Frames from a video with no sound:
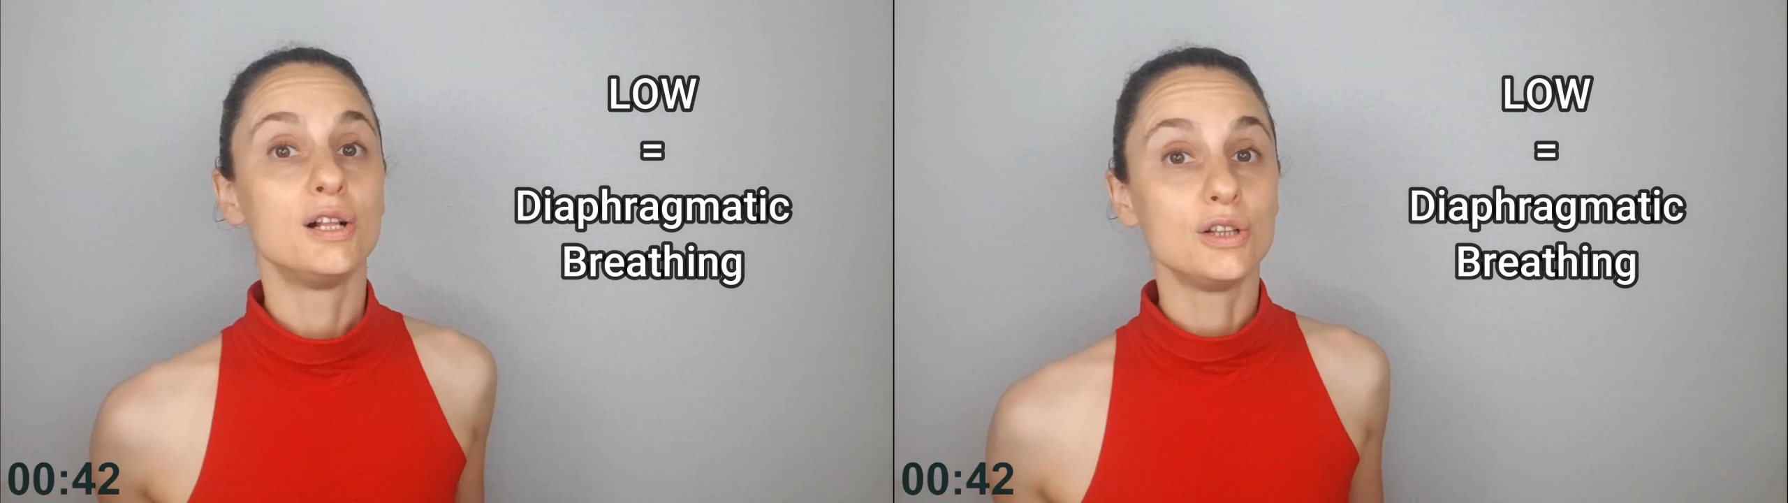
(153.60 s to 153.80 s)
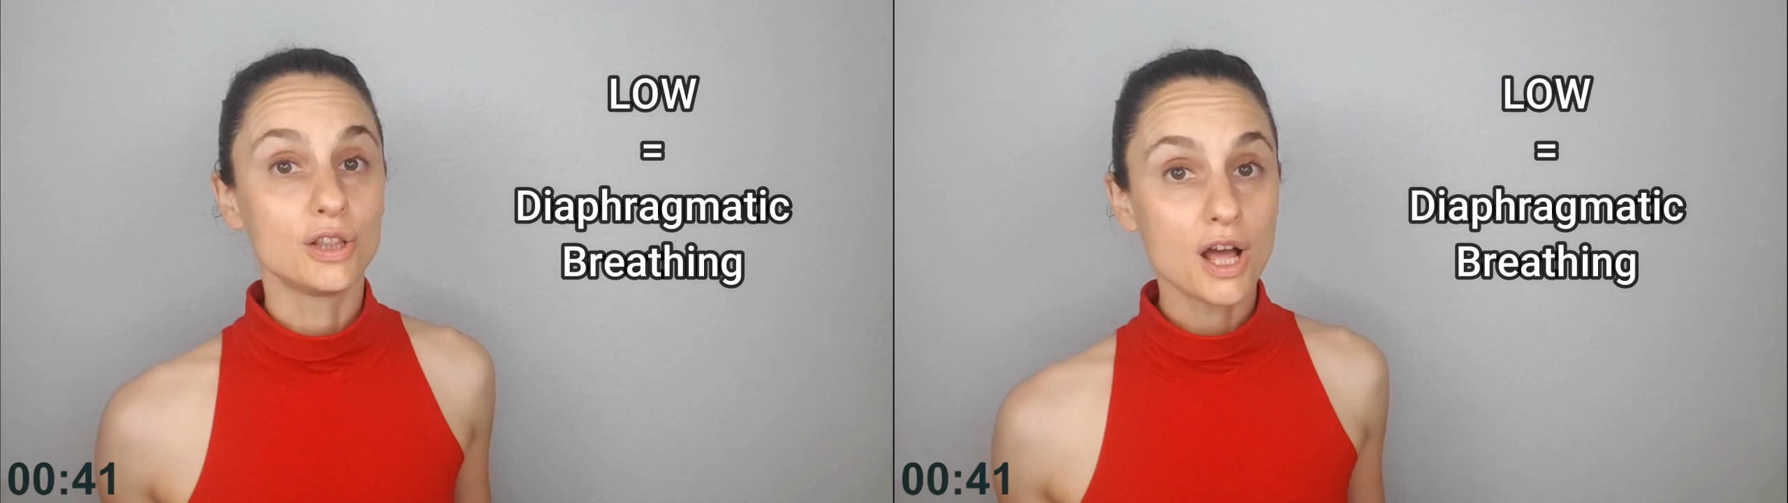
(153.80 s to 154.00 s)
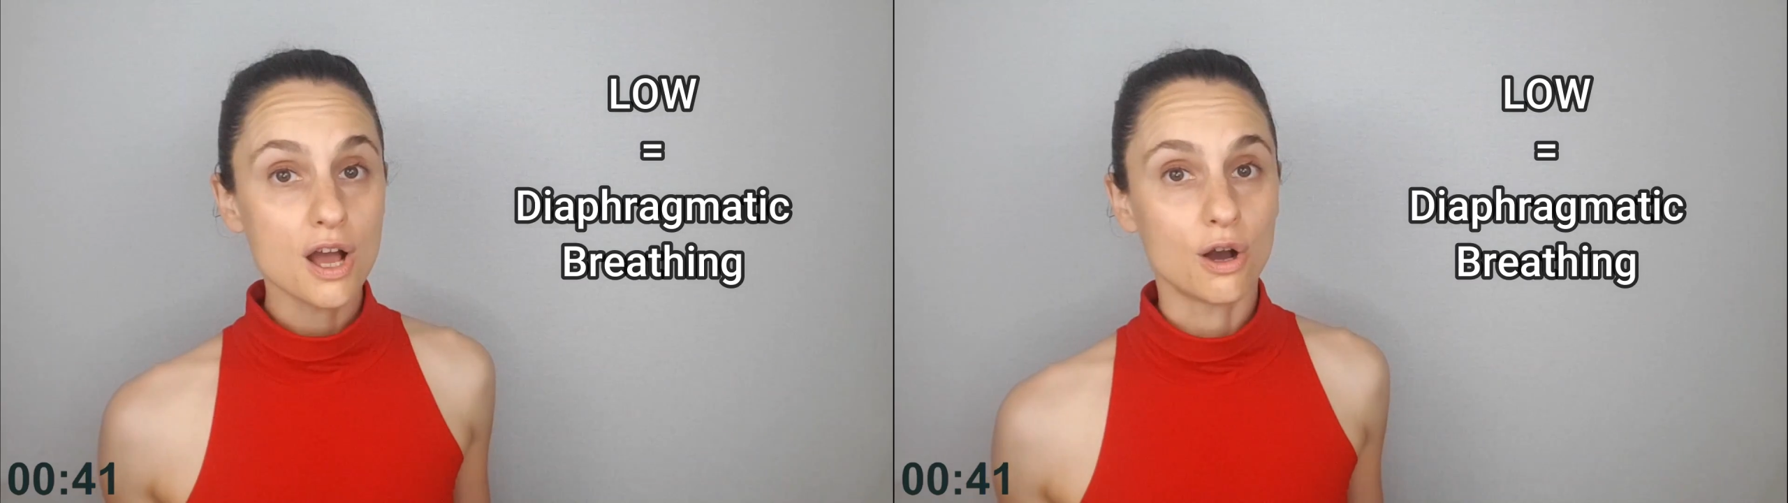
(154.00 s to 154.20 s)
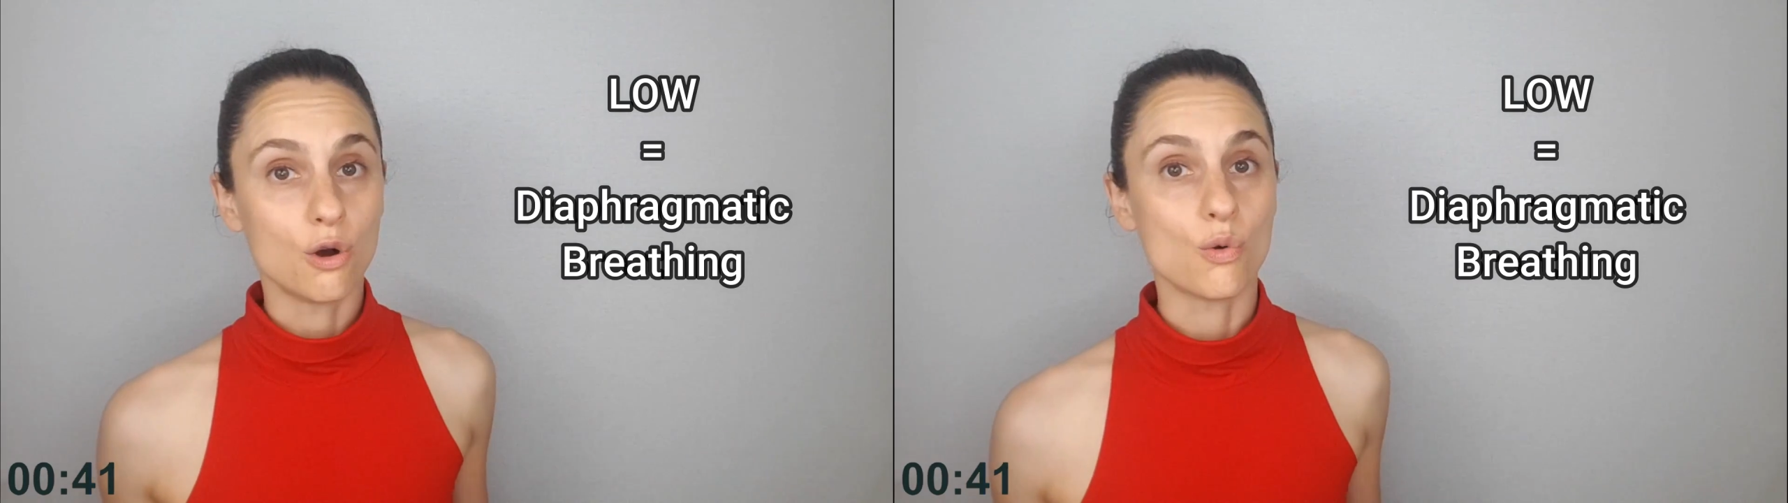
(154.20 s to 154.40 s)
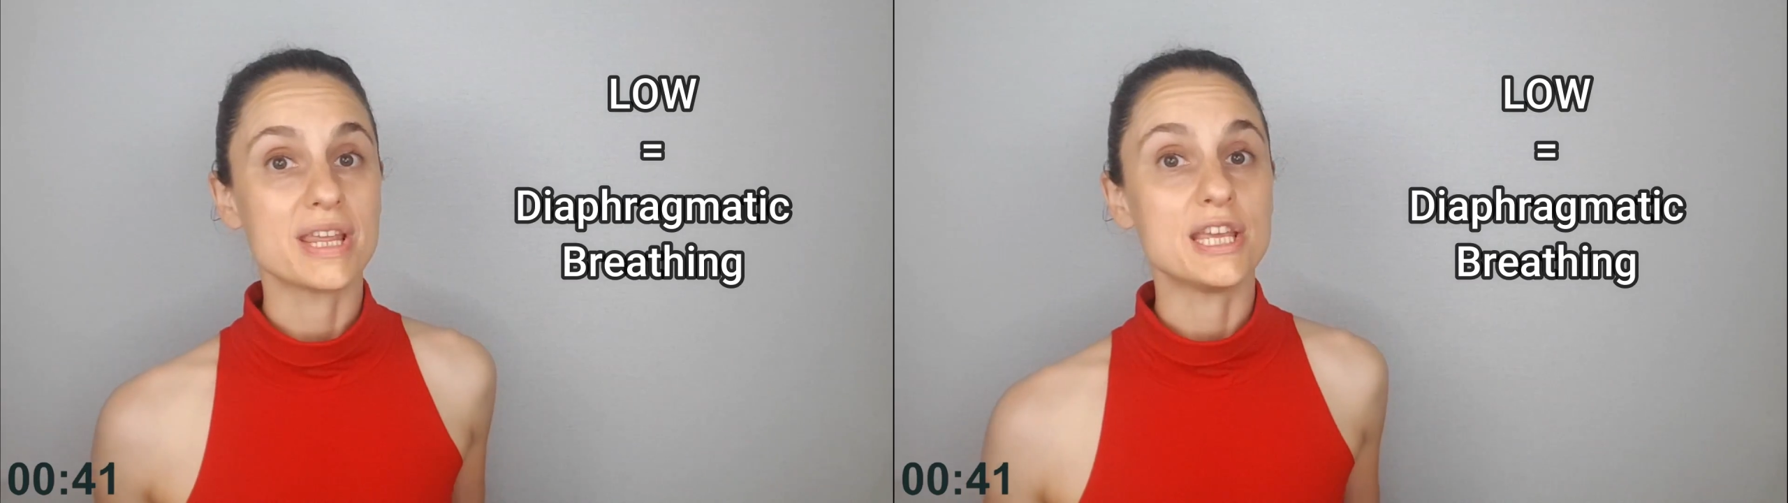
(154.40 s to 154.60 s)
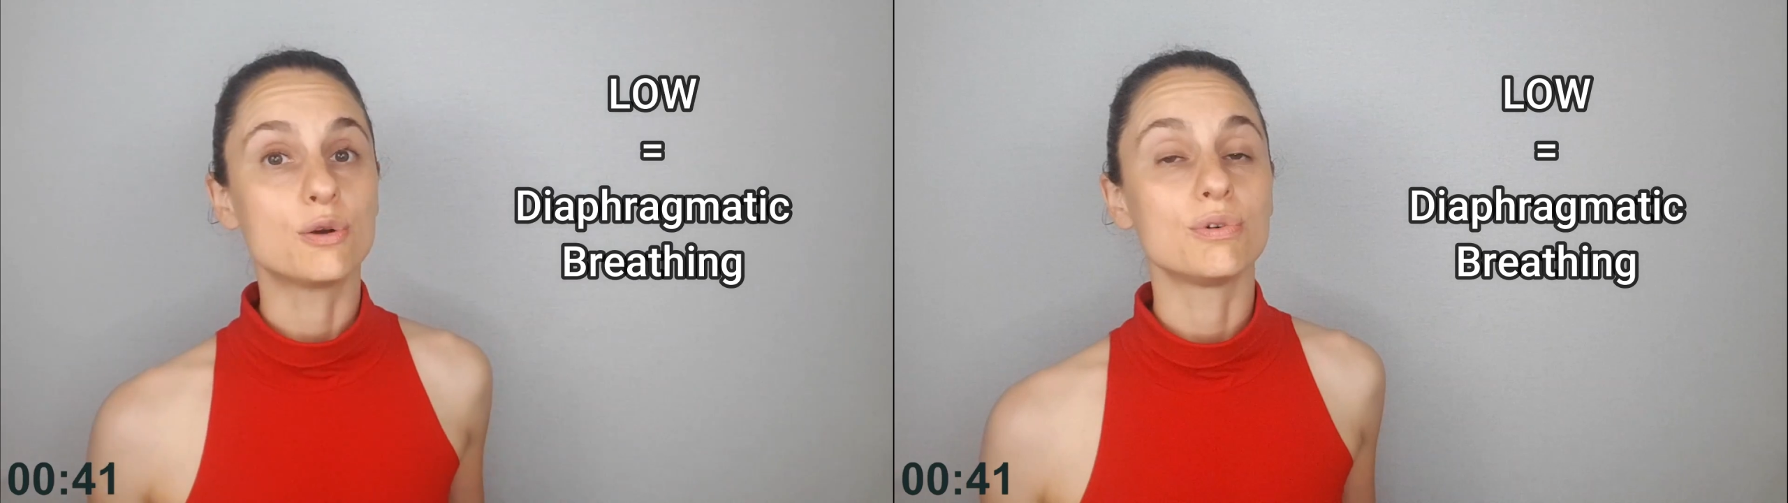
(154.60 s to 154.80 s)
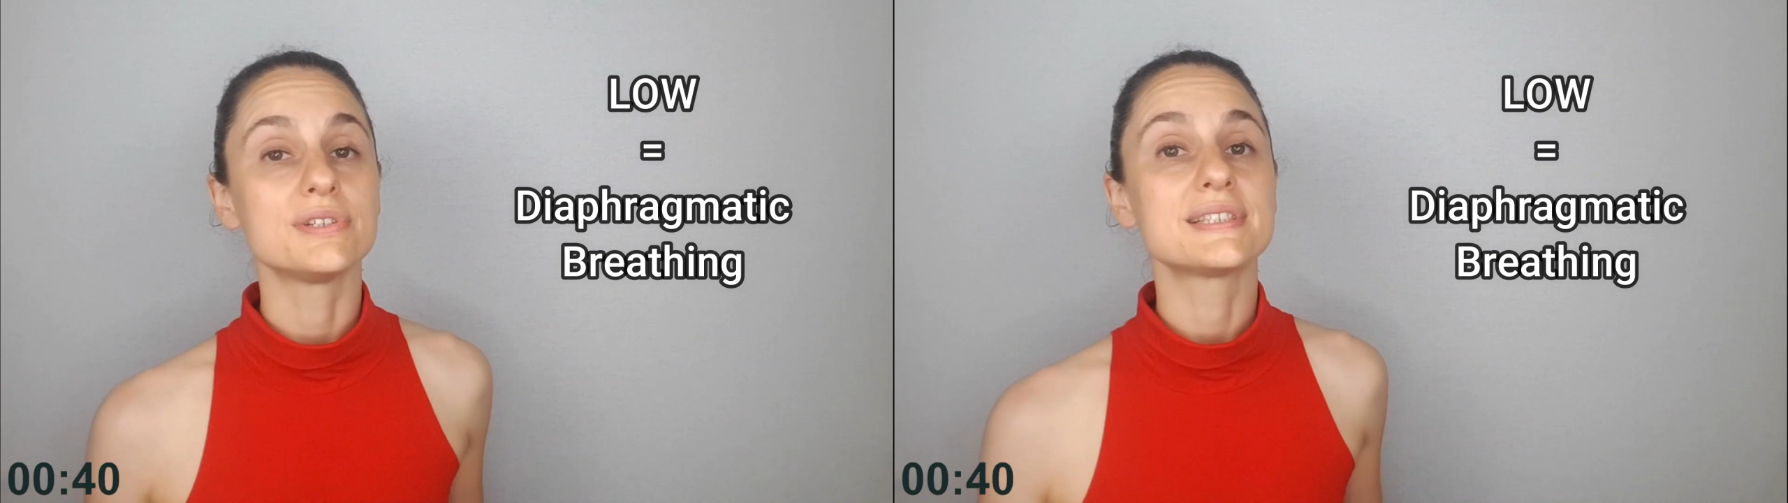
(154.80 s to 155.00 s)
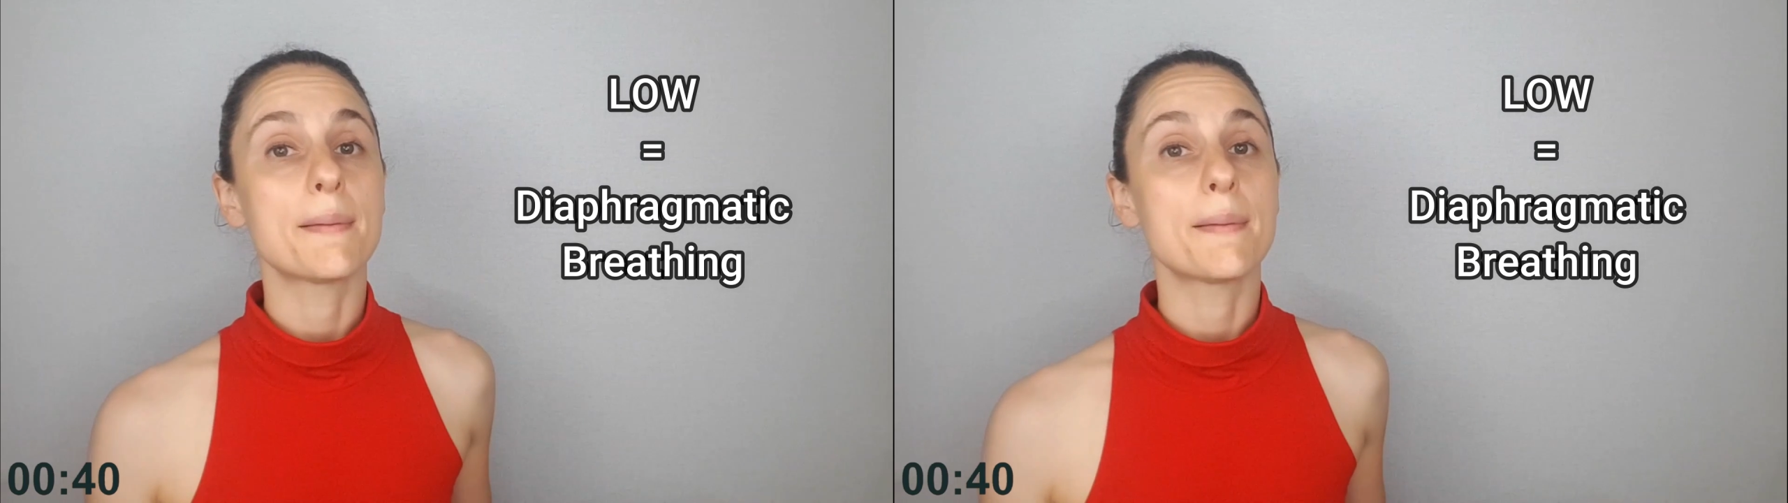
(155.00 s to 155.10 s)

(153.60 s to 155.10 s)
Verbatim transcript: Low equals